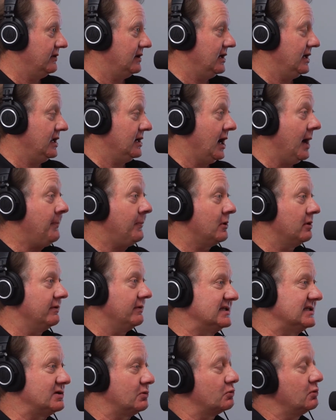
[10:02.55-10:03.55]
an upper
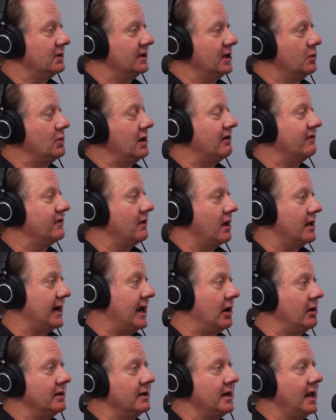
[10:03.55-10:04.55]
really well thought
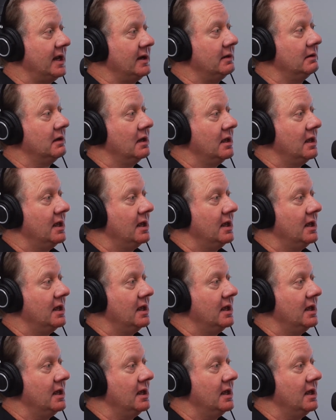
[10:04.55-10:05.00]
out and